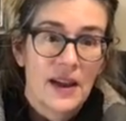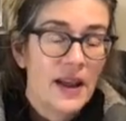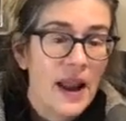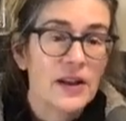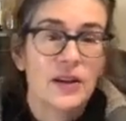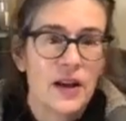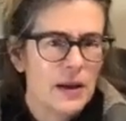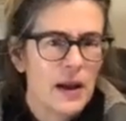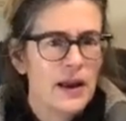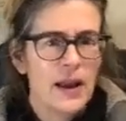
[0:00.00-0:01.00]
and I could and,
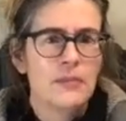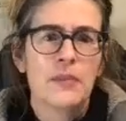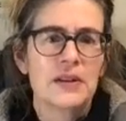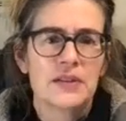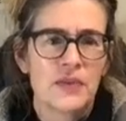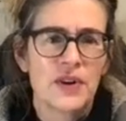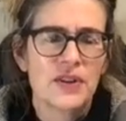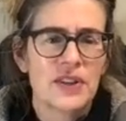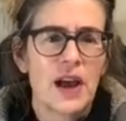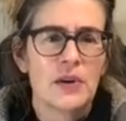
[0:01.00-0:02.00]
and I, my
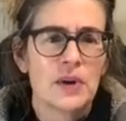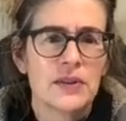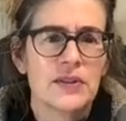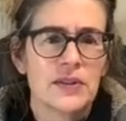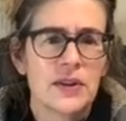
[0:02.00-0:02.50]
first thought was an